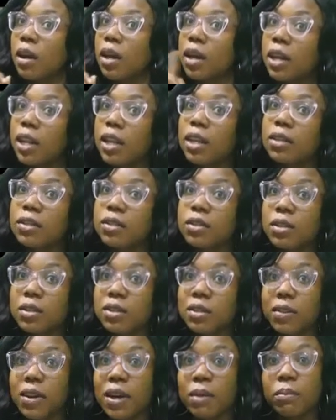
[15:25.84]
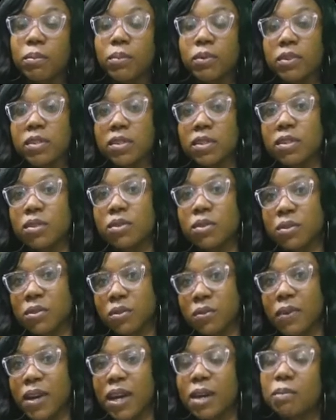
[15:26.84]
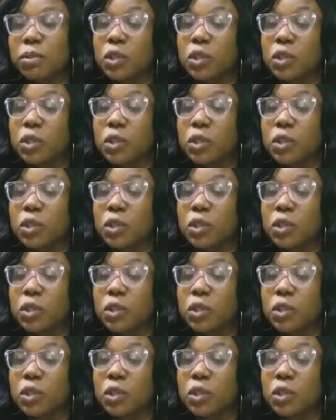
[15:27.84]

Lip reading: click the subscribe button, subscribe,